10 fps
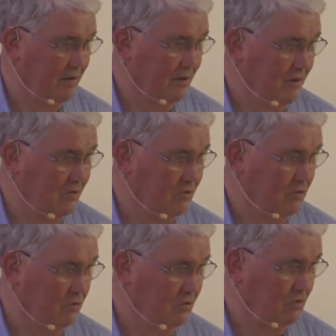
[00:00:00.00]
And
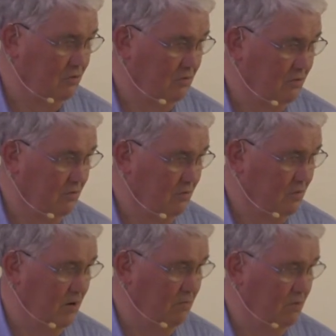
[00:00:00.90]
so
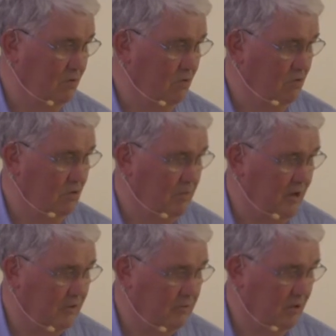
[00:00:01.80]
we would go to
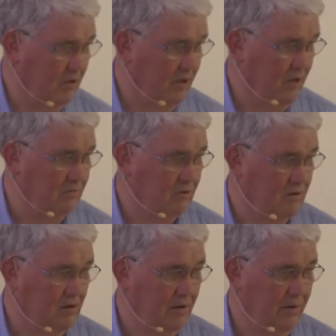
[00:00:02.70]
baseball
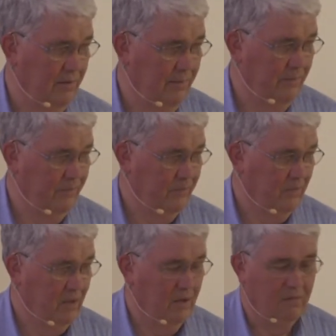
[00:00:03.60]
games.
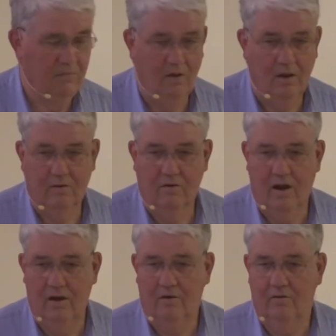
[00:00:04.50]
My
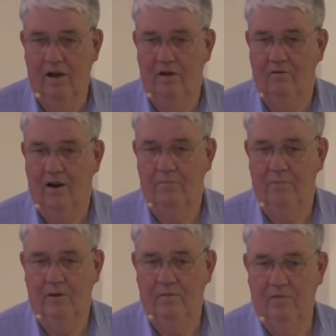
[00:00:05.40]

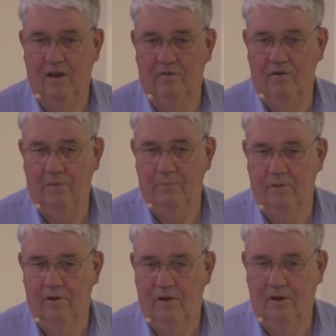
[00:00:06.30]
great-grandpa and my
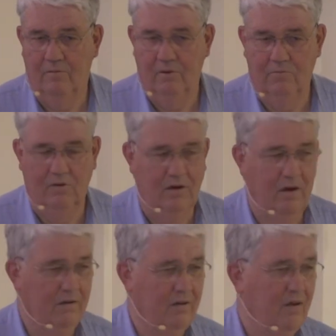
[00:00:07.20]
grandpa and I, we would
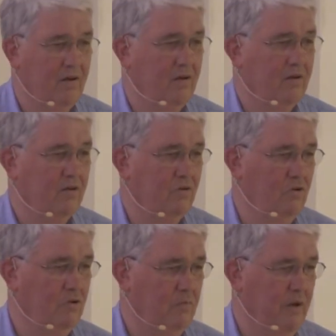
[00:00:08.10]

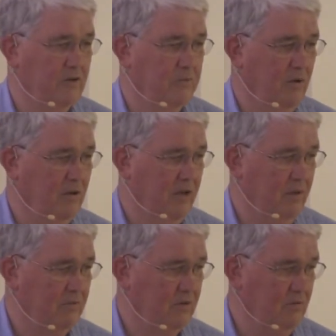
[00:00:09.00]
go to baseball
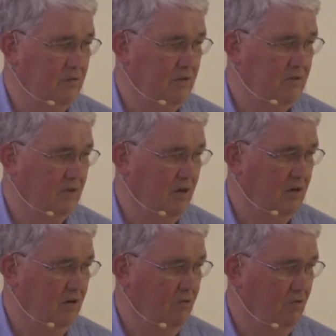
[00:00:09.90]
games, and we'd
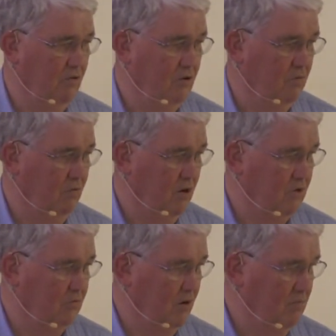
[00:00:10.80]
sit in a row and
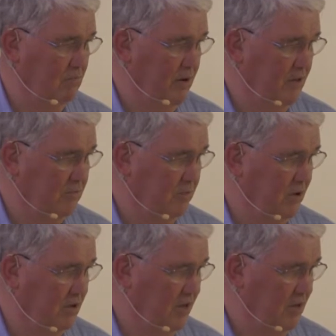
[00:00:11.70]
watch one
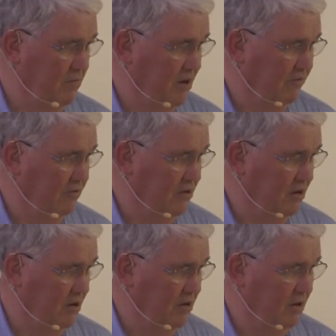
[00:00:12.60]
baseball game after
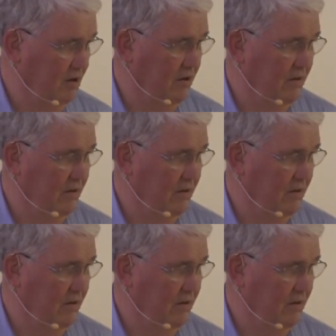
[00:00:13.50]
another.